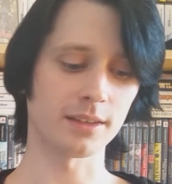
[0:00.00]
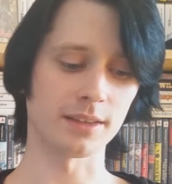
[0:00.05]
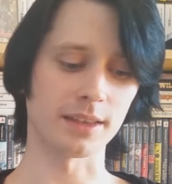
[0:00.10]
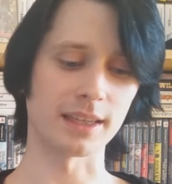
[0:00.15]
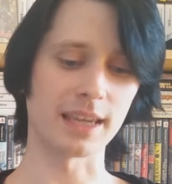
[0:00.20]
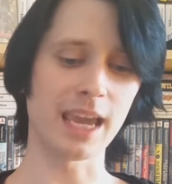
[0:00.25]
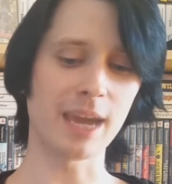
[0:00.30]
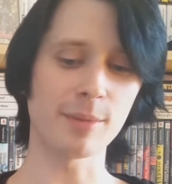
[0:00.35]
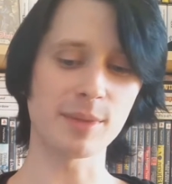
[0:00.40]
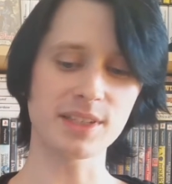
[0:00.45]
The
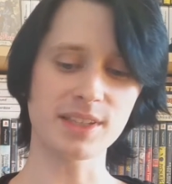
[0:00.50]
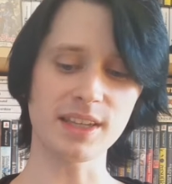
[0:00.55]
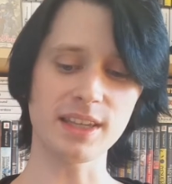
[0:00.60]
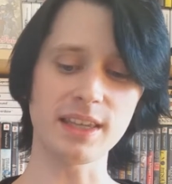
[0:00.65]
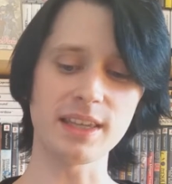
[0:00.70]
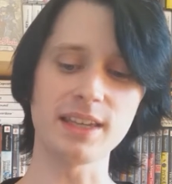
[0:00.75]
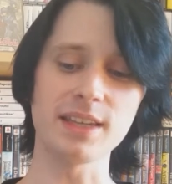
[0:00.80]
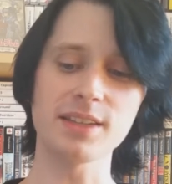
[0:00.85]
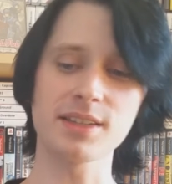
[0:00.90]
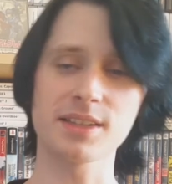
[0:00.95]
game is
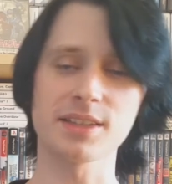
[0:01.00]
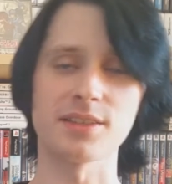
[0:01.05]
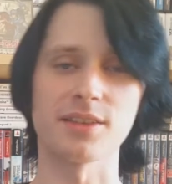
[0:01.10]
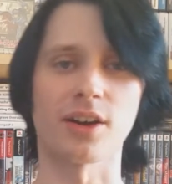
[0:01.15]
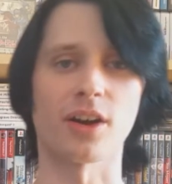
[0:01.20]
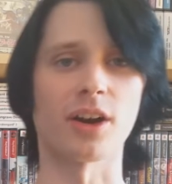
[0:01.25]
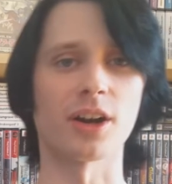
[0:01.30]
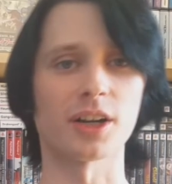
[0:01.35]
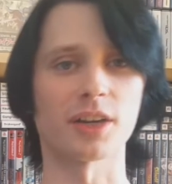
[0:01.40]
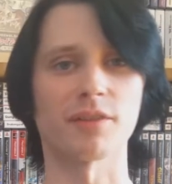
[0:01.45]
Ys, the
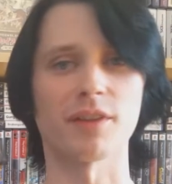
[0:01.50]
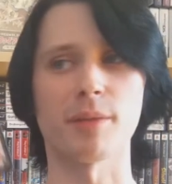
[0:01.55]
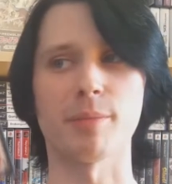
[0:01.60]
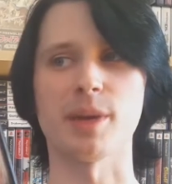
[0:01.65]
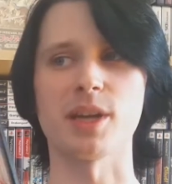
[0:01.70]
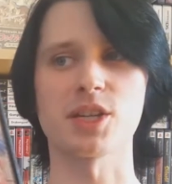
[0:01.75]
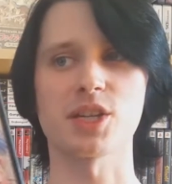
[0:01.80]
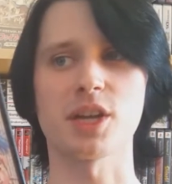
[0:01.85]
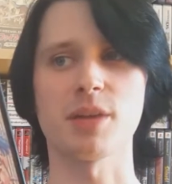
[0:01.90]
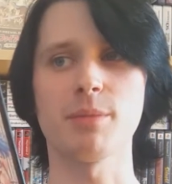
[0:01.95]
Ark of
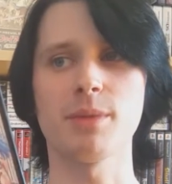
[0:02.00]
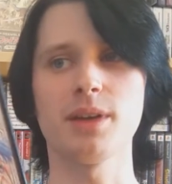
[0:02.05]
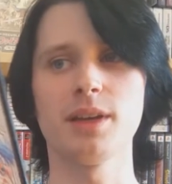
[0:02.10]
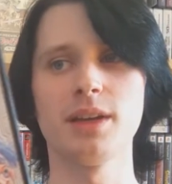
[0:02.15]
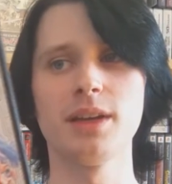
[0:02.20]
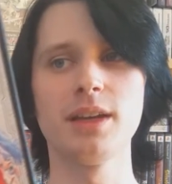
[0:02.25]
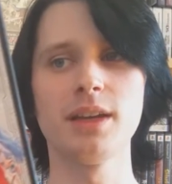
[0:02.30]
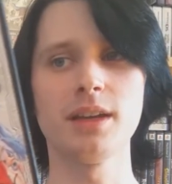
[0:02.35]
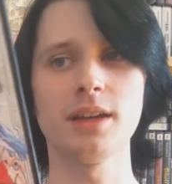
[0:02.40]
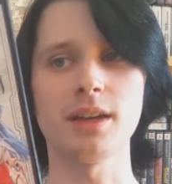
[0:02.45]
Napishtim,
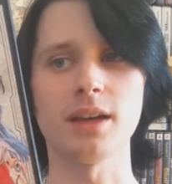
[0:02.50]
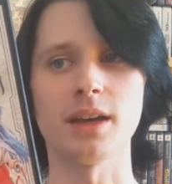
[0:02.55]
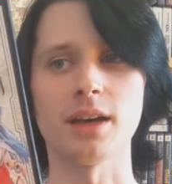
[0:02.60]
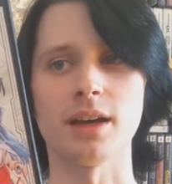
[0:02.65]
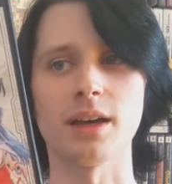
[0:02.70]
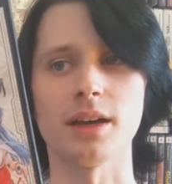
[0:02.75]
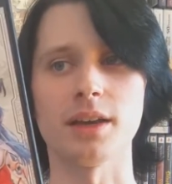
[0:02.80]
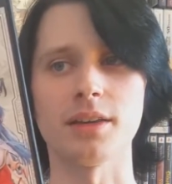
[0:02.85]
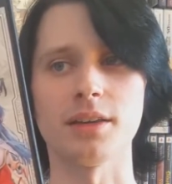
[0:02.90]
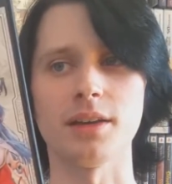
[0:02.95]

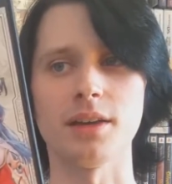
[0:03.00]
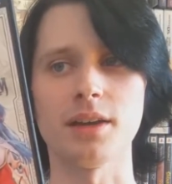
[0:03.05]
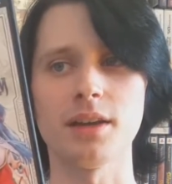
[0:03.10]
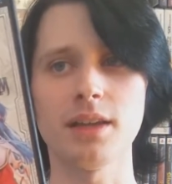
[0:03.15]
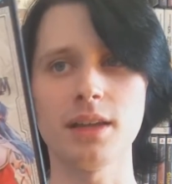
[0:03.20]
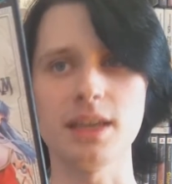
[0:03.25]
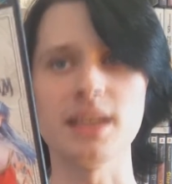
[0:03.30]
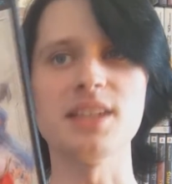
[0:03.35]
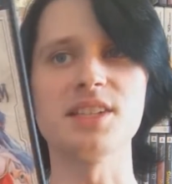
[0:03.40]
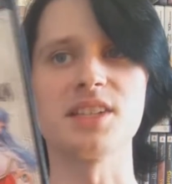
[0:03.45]

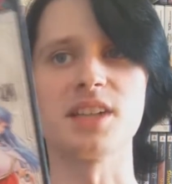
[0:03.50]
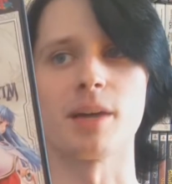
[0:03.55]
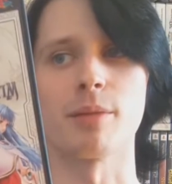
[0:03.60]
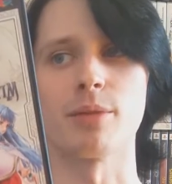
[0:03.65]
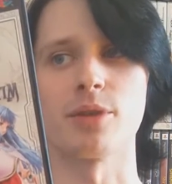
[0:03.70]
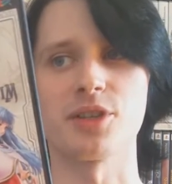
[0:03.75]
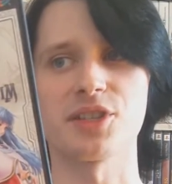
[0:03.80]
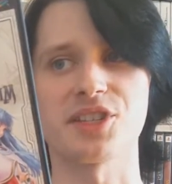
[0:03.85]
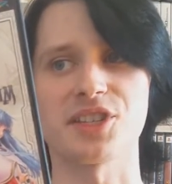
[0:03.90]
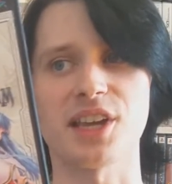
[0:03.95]
Ys
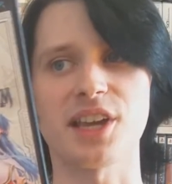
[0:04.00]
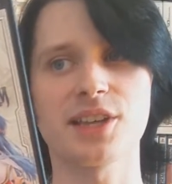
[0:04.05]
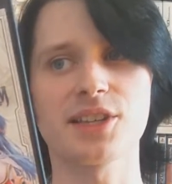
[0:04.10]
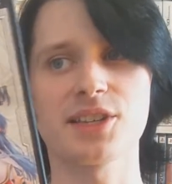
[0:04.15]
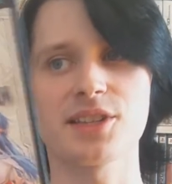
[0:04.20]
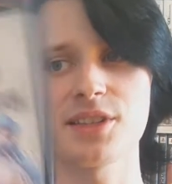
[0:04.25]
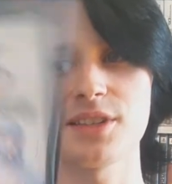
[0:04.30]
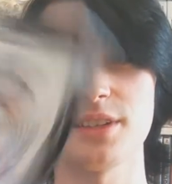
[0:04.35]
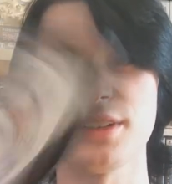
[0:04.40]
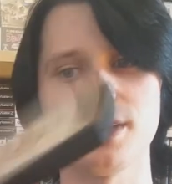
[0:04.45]
number
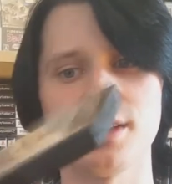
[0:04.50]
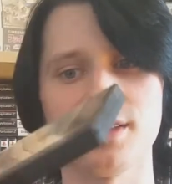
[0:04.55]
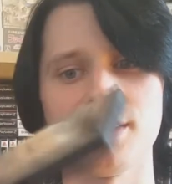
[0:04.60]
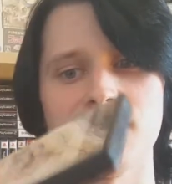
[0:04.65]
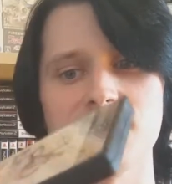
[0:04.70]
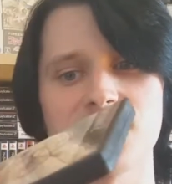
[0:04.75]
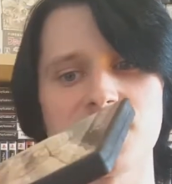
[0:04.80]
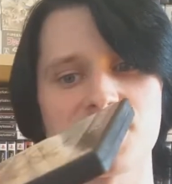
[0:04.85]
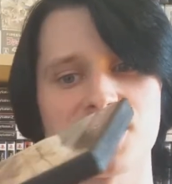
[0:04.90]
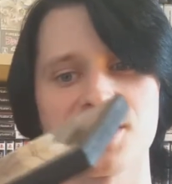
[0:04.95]
6.
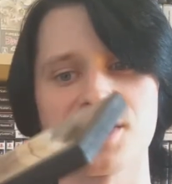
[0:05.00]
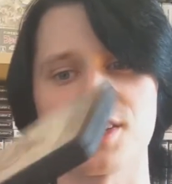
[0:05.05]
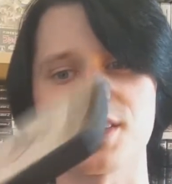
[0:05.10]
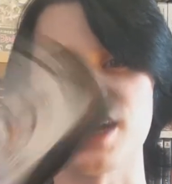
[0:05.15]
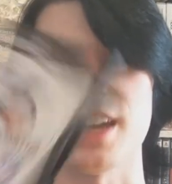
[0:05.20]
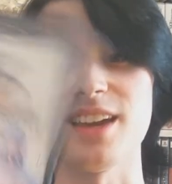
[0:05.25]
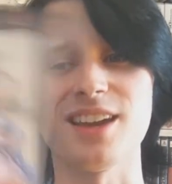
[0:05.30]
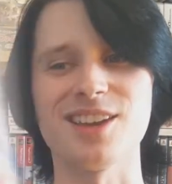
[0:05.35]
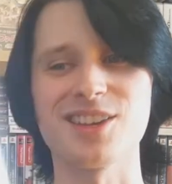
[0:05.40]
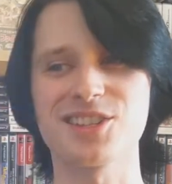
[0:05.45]
This doesn't
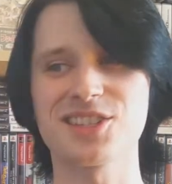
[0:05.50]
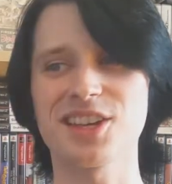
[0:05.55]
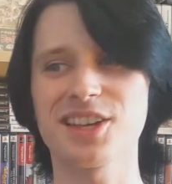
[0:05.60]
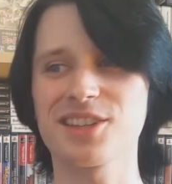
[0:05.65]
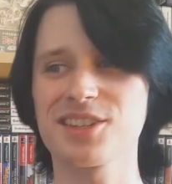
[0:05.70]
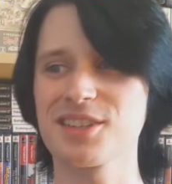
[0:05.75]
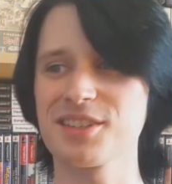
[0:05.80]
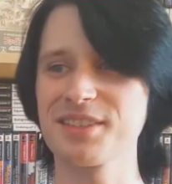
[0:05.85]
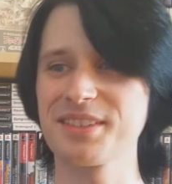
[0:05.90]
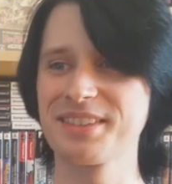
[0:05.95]
say Ys
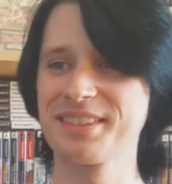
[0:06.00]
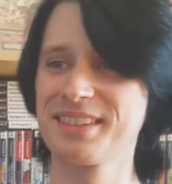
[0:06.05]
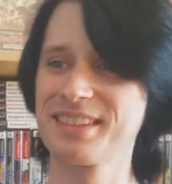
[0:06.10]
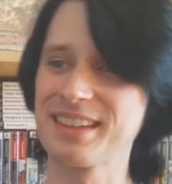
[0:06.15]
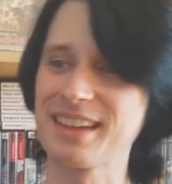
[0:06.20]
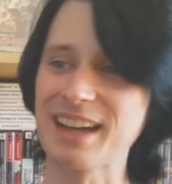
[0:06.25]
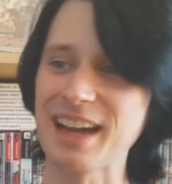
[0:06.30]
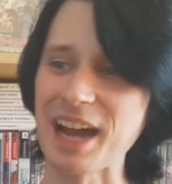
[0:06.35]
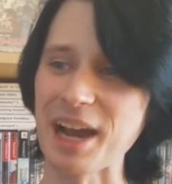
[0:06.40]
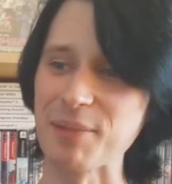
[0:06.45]
6.
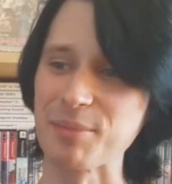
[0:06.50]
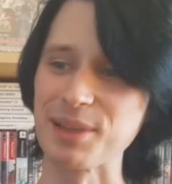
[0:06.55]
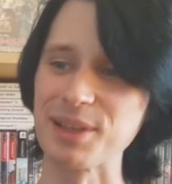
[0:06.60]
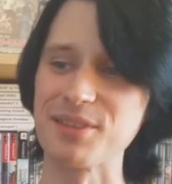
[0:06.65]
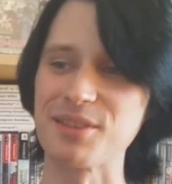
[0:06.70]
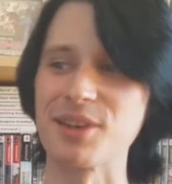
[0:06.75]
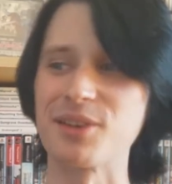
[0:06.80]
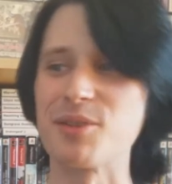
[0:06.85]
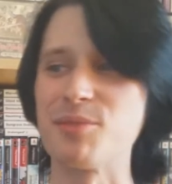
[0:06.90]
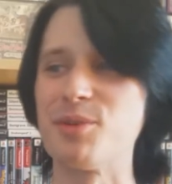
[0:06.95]
I
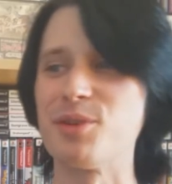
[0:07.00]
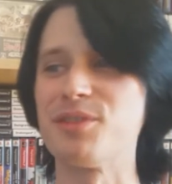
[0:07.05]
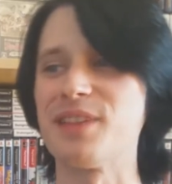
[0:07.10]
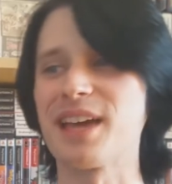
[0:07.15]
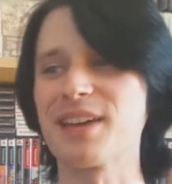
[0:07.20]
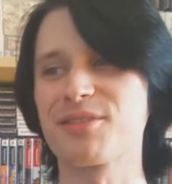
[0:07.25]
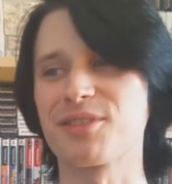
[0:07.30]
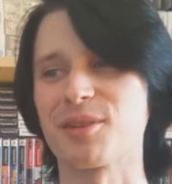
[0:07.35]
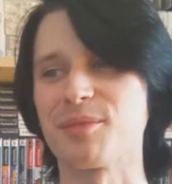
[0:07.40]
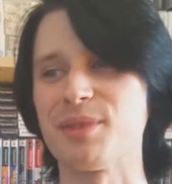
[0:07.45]
believe they removed
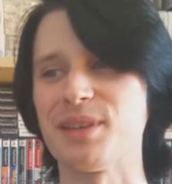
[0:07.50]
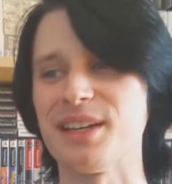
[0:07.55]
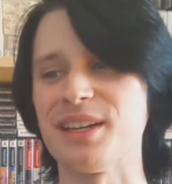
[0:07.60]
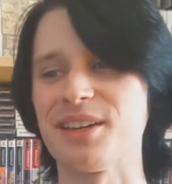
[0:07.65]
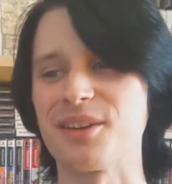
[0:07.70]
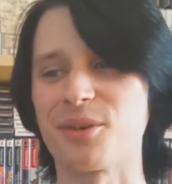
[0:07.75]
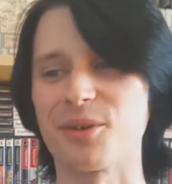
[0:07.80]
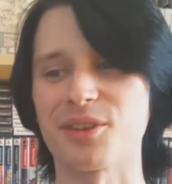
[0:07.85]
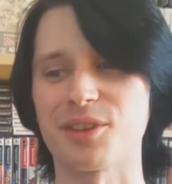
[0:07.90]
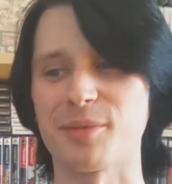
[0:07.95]
that from the
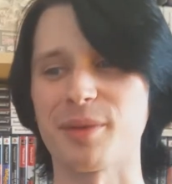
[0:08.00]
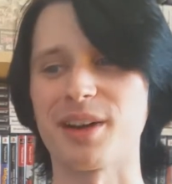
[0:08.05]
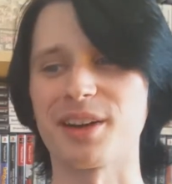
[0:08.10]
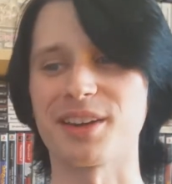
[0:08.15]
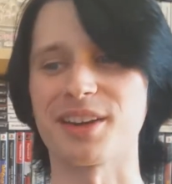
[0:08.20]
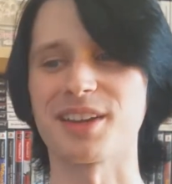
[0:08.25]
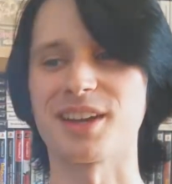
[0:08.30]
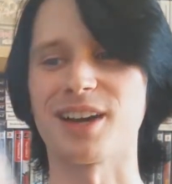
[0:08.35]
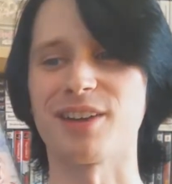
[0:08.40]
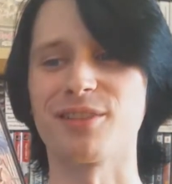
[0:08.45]
North
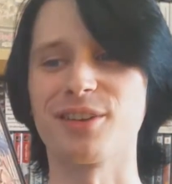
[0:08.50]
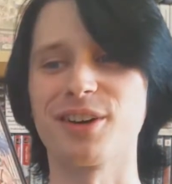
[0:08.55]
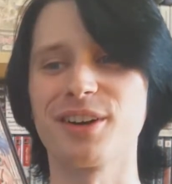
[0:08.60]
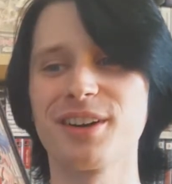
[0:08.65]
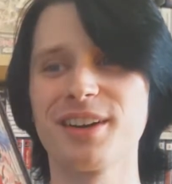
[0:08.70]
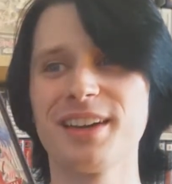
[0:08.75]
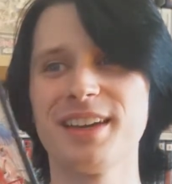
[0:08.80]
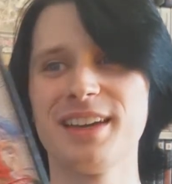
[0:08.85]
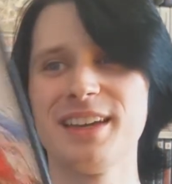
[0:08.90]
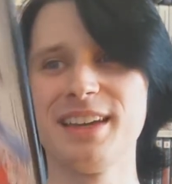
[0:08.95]
American
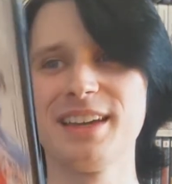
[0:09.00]
cover.